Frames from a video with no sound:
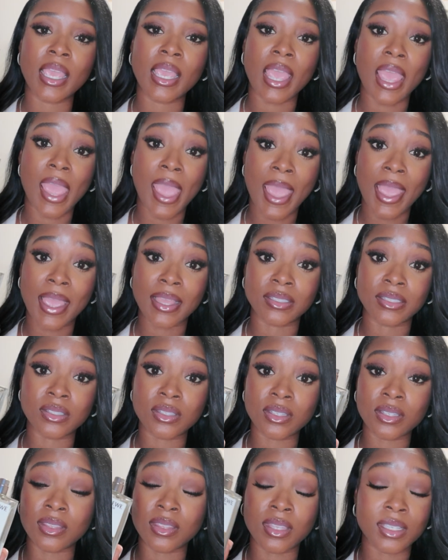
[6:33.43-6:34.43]
And
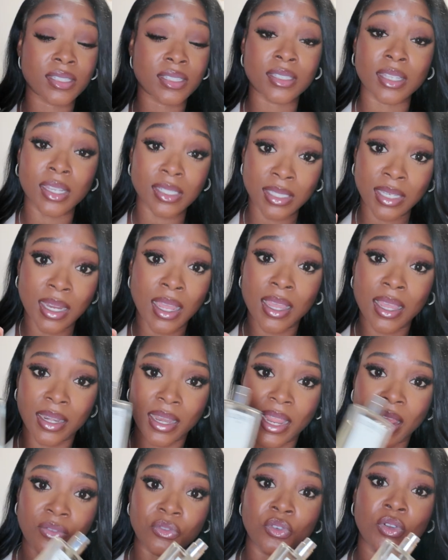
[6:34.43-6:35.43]
this does not
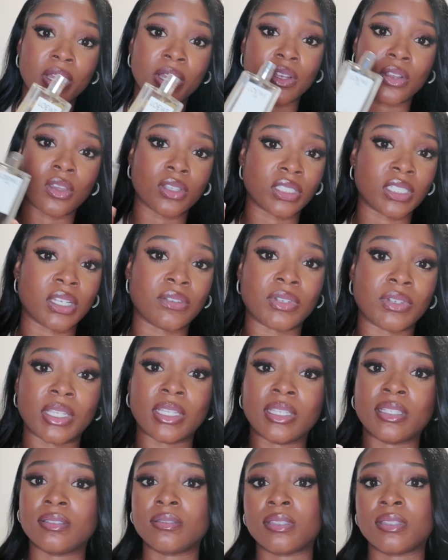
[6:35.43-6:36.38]
have great longevity.